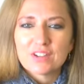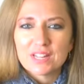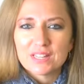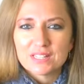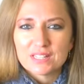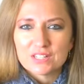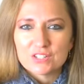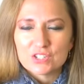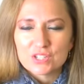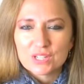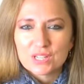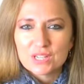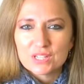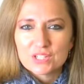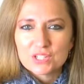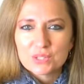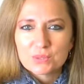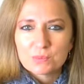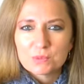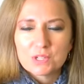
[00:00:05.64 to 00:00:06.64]
Violin
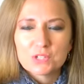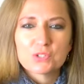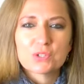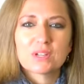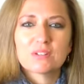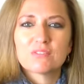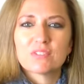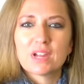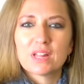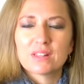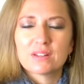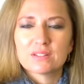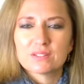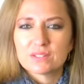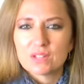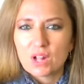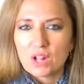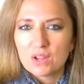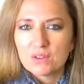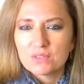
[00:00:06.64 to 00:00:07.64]
Education, where I train
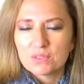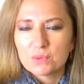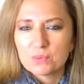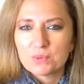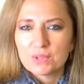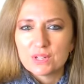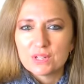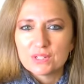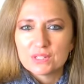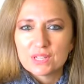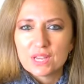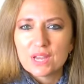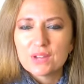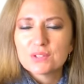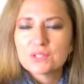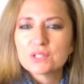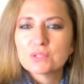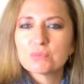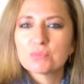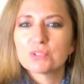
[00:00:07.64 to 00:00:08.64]
violinists all over the world how
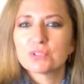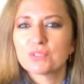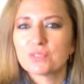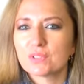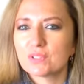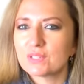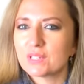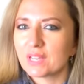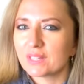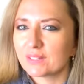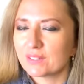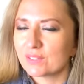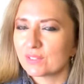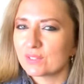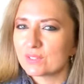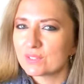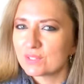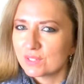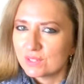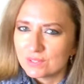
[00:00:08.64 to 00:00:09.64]
to improve their
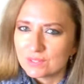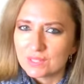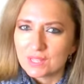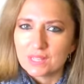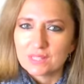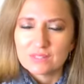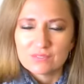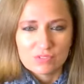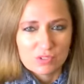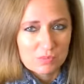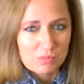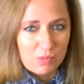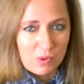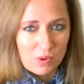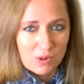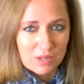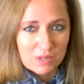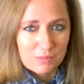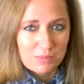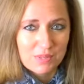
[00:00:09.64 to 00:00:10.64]
technical skill sets for
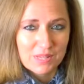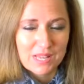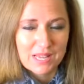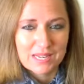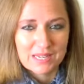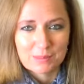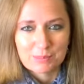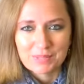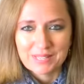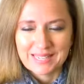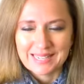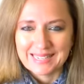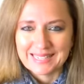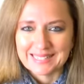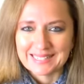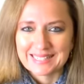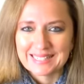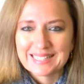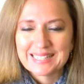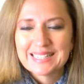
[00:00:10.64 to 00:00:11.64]
more melodic
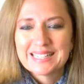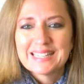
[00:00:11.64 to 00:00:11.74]
playing.